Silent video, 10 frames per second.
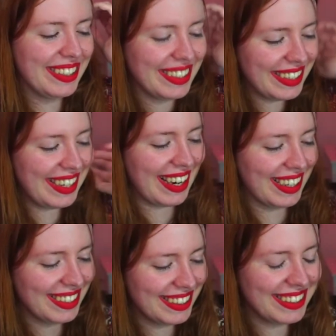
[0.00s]
yeah,
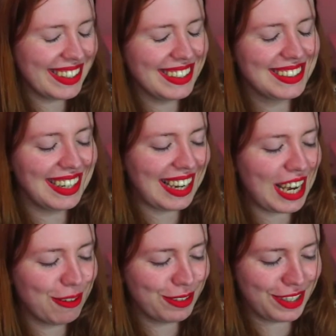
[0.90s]
it's a
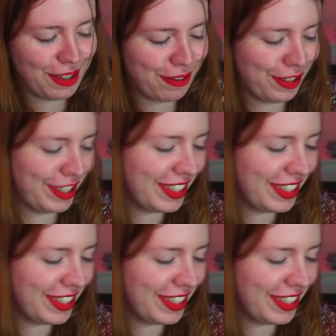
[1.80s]
lifesaver.